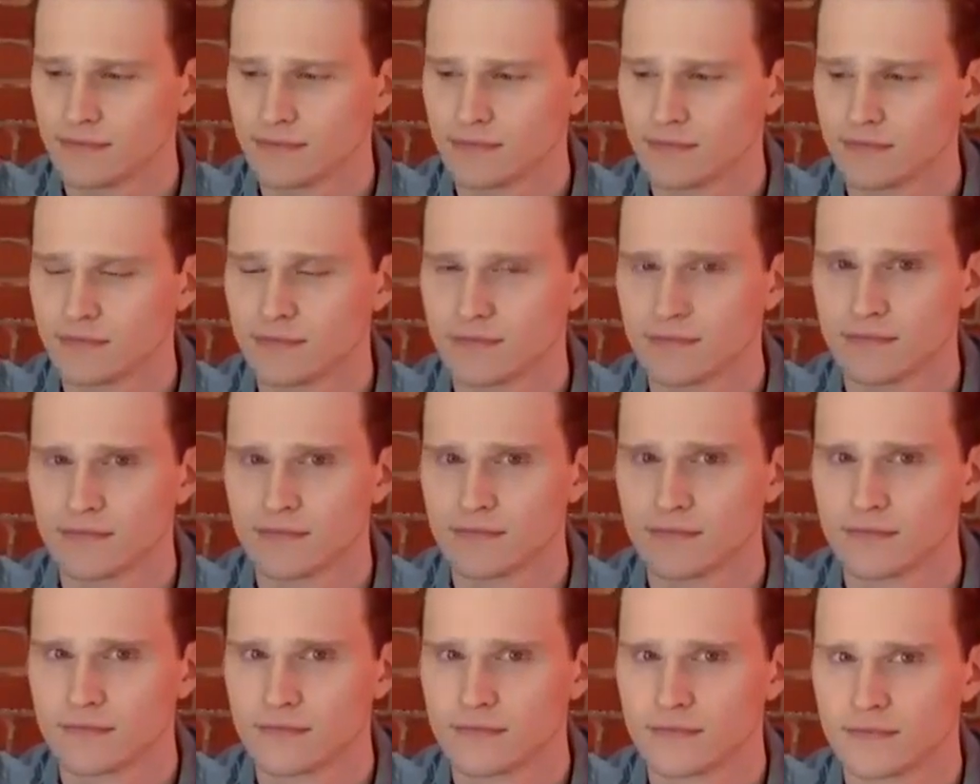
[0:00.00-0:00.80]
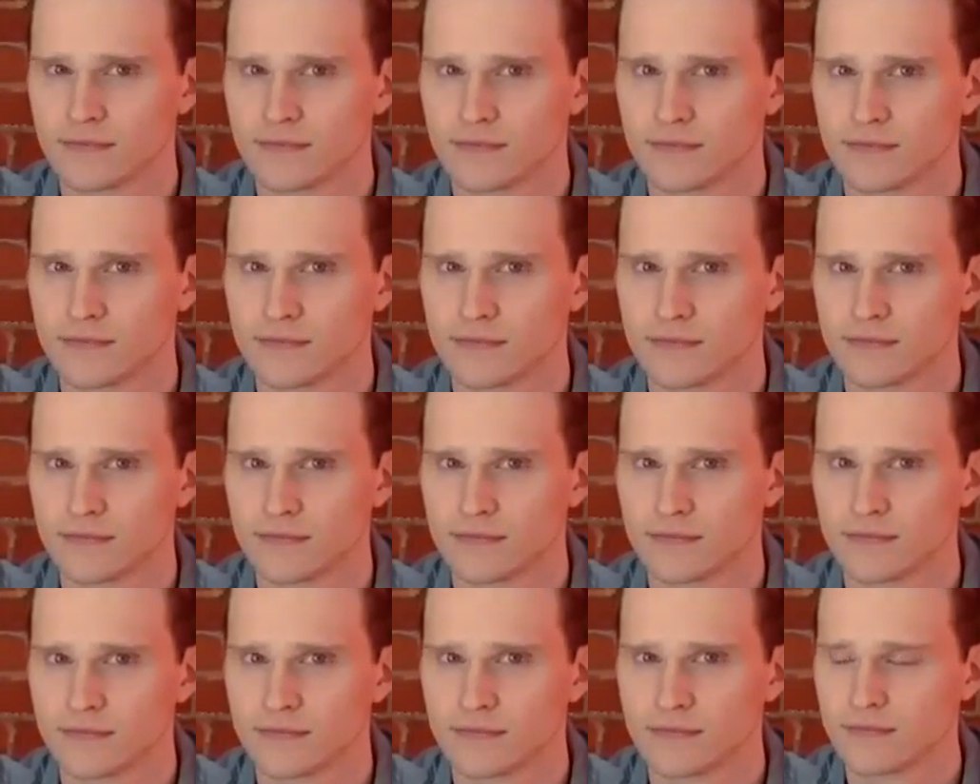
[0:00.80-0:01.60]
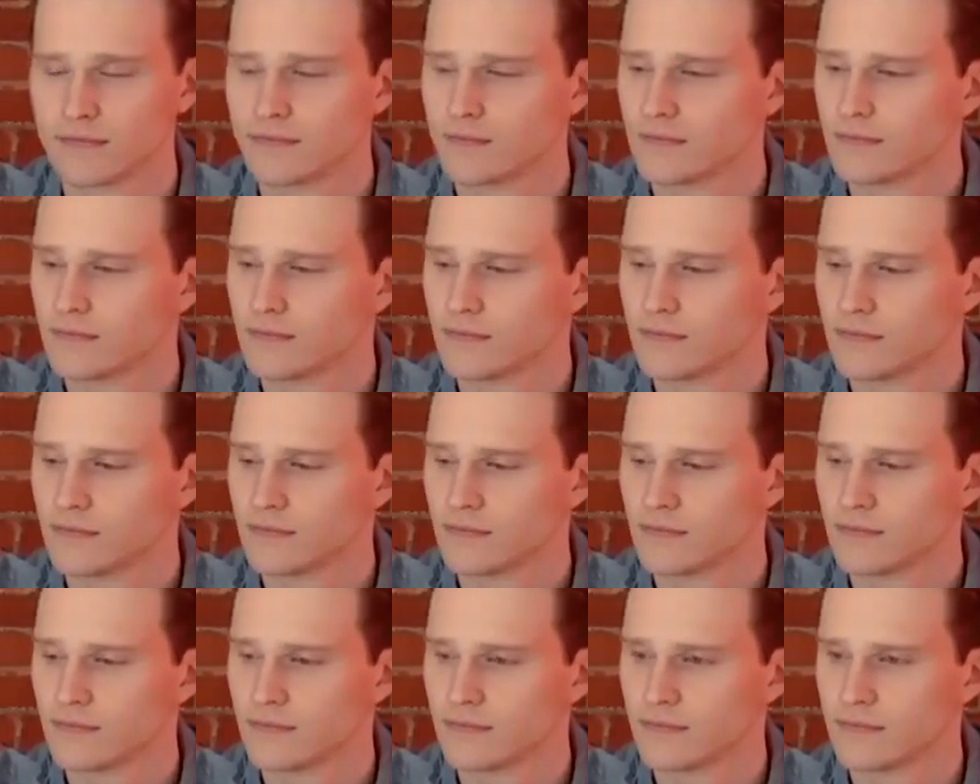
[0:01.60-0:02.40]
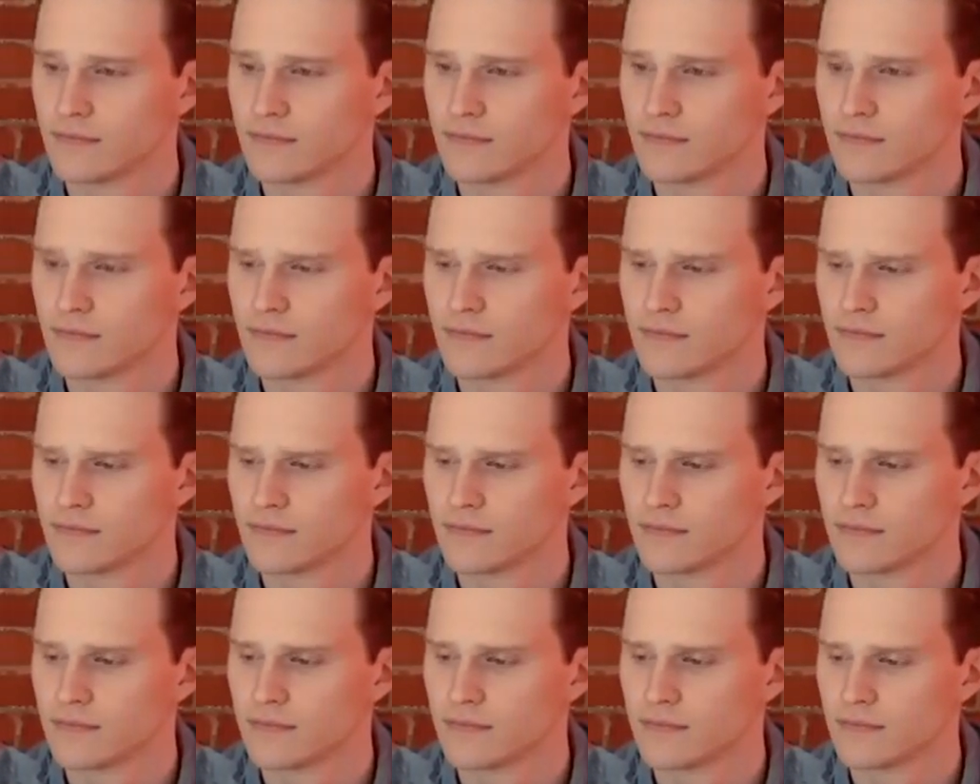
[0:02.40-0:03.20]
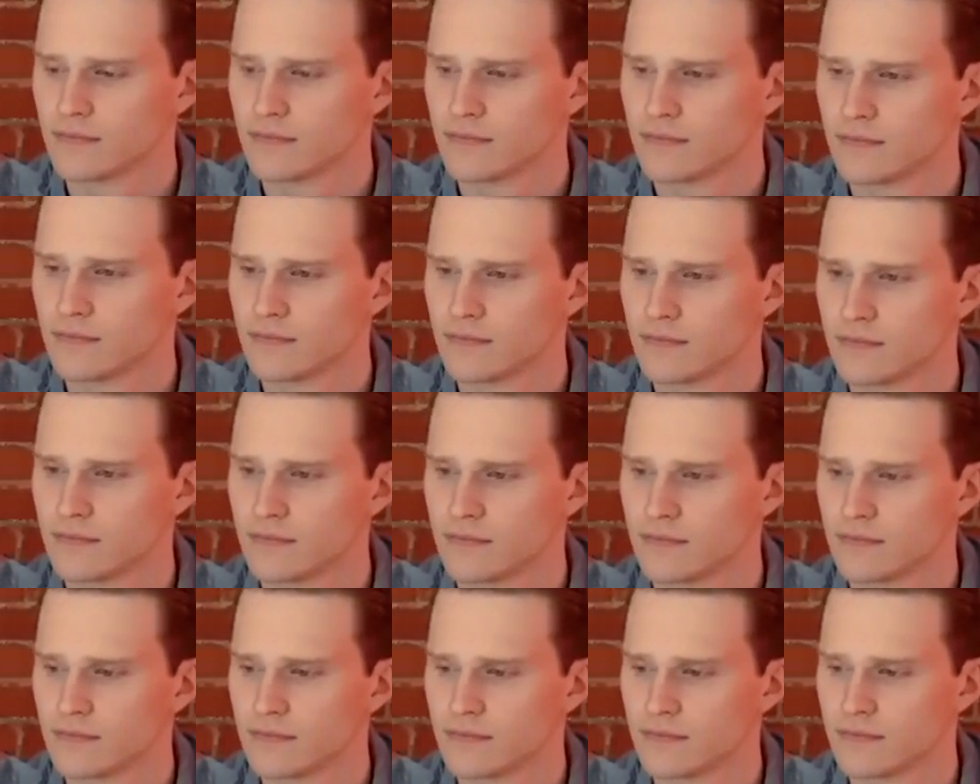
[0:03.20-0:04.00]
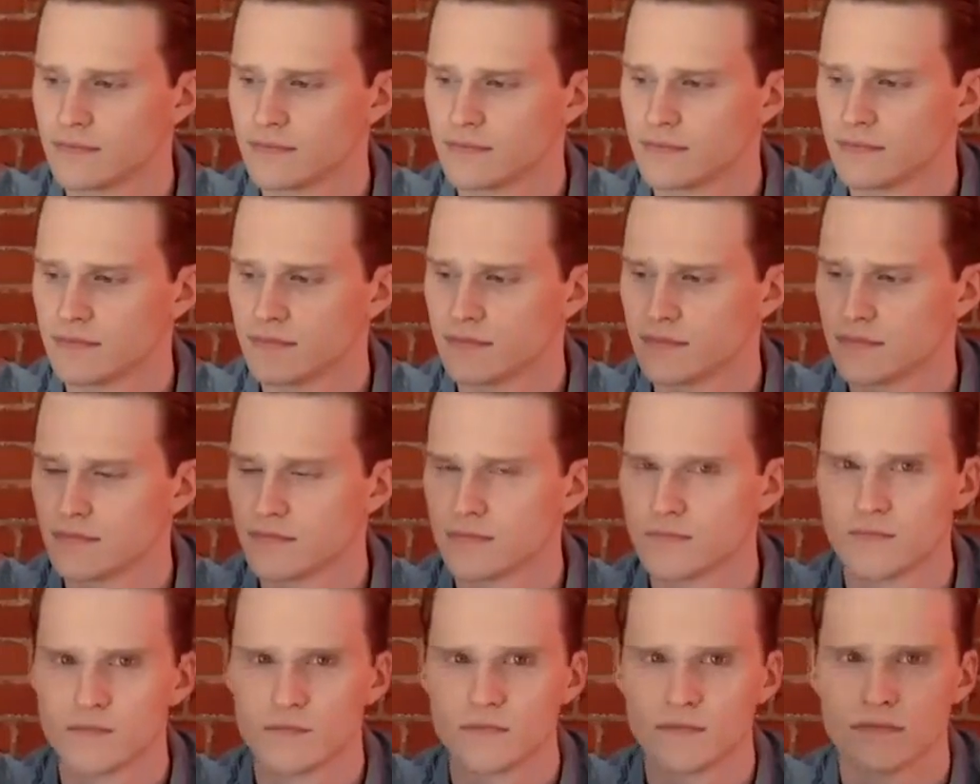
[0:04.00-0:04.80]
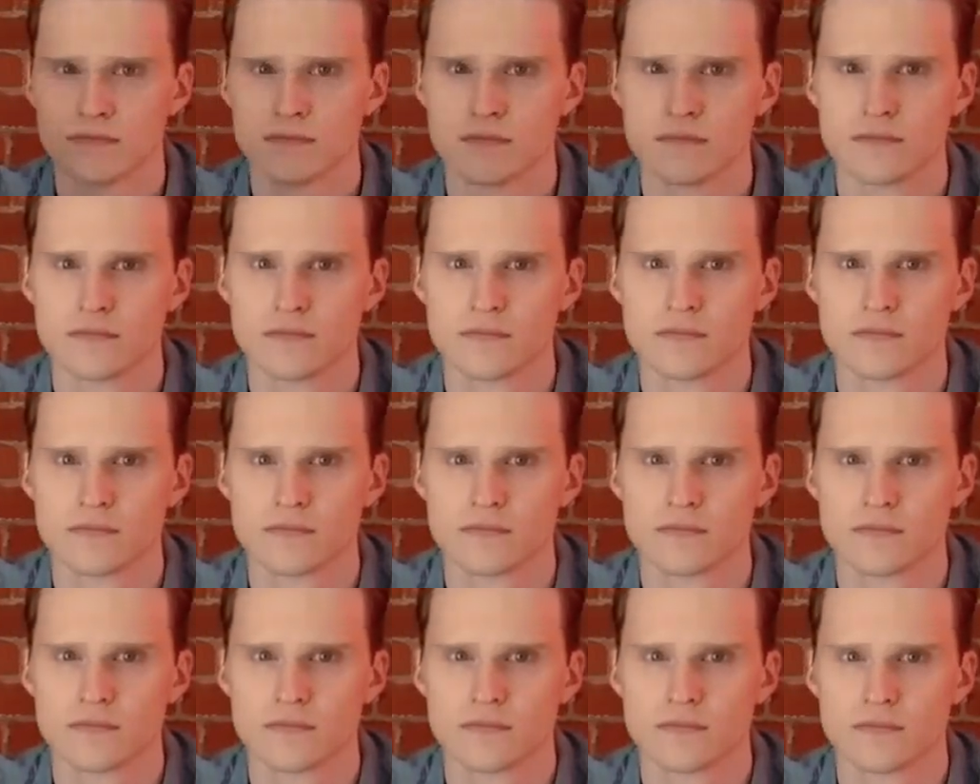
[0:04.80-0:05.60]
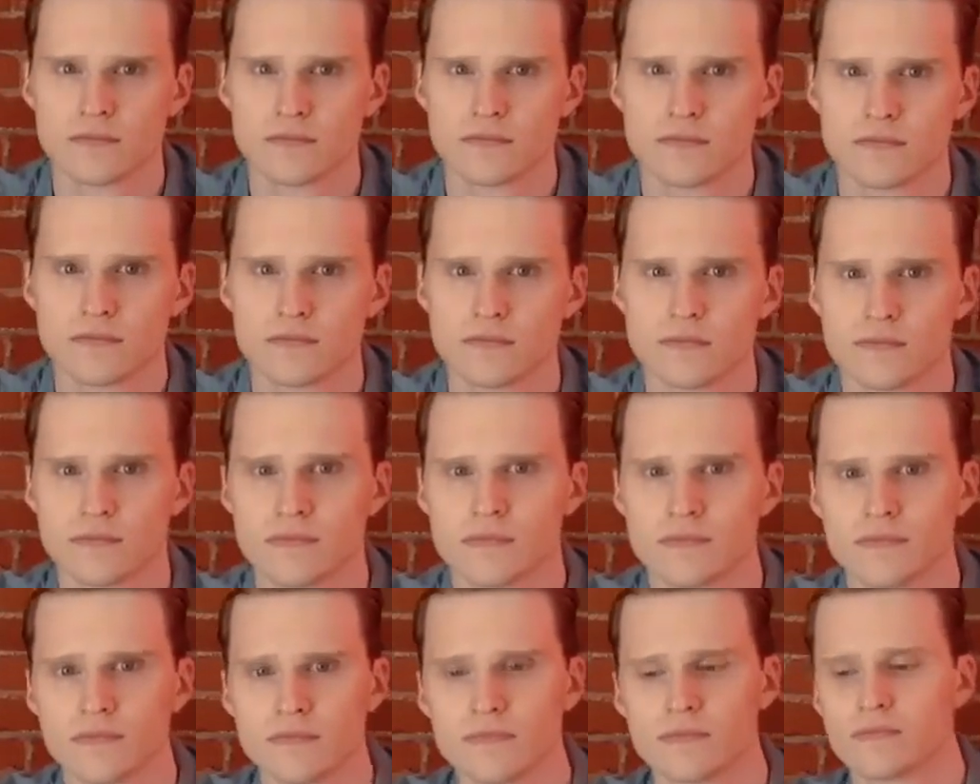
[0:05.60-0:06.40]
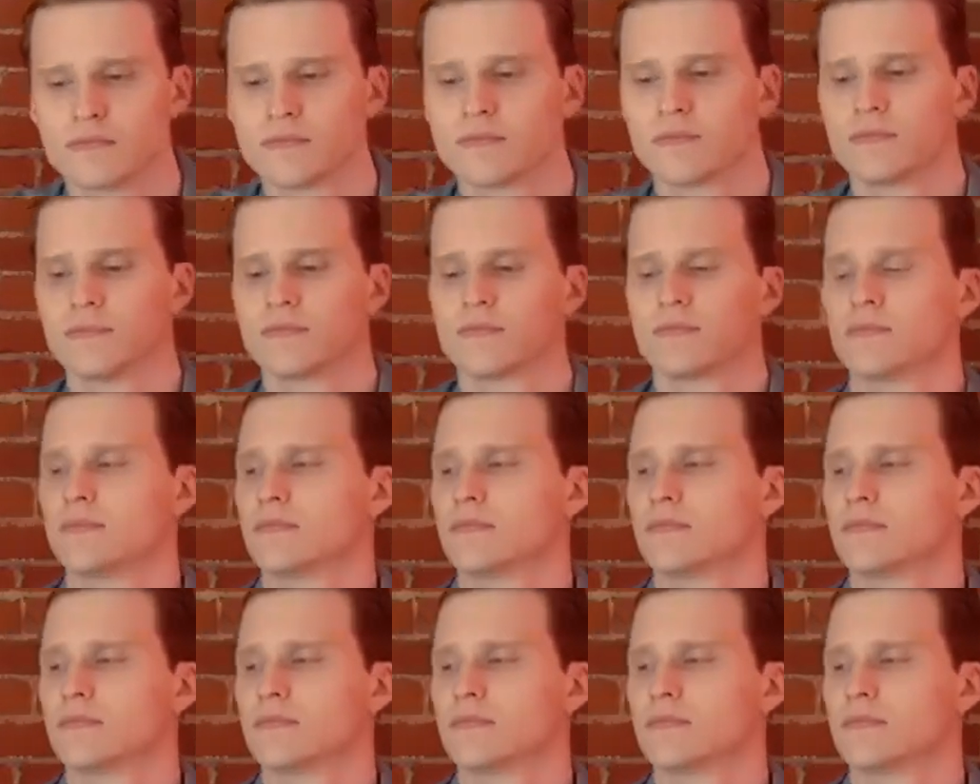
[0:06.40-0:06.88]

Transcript: The person shown says nothing.